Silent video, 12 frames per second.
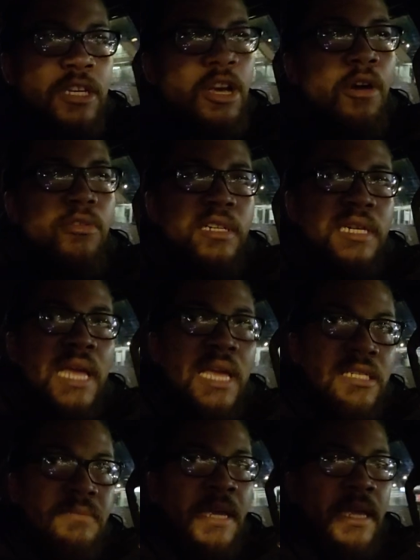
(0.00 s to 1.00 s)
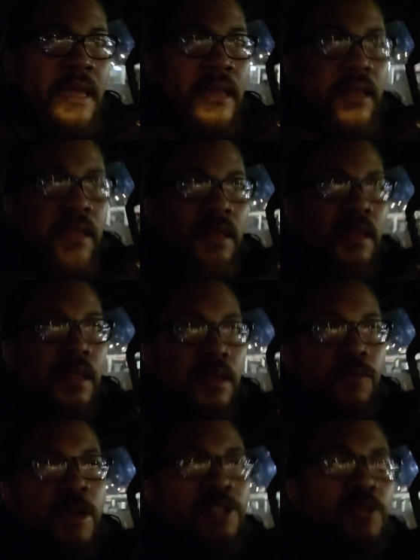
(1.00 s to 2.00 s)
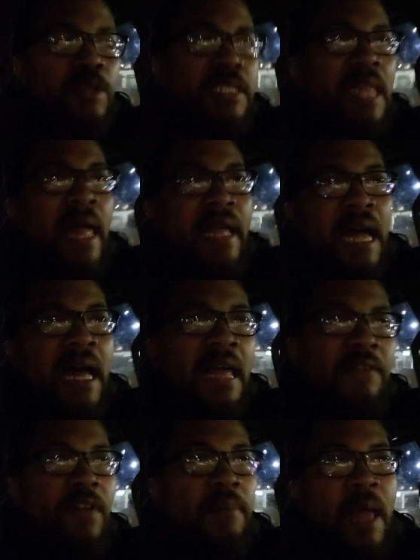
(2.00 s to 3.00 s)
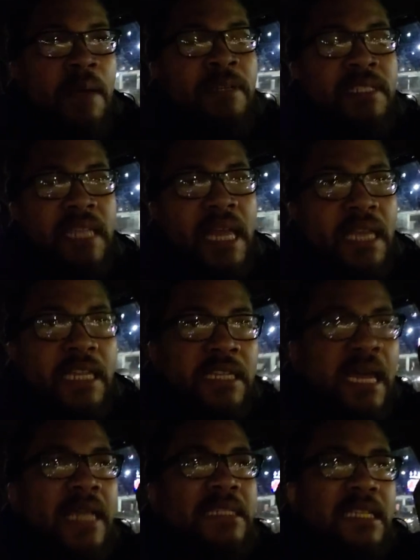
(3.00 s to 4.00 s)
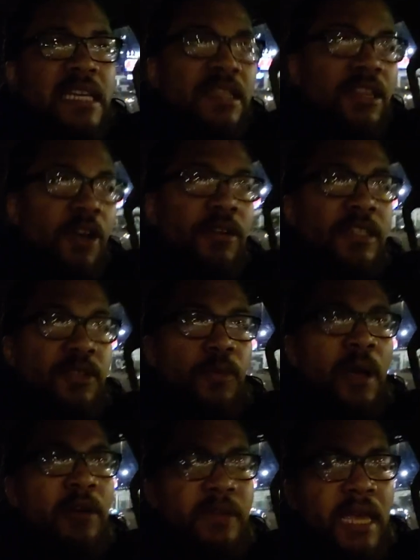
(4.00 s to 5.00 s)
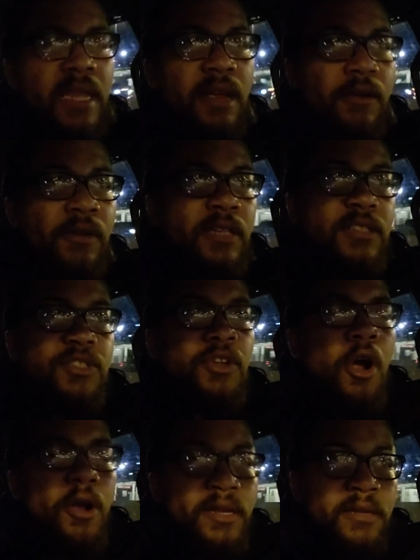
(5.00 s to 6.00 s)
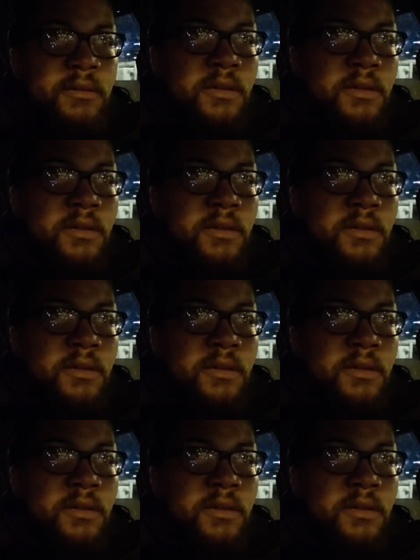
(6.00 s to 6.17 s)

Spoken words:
the golden age, man. Which was like, if I'm not mistaken, the 1930s, around that area, starting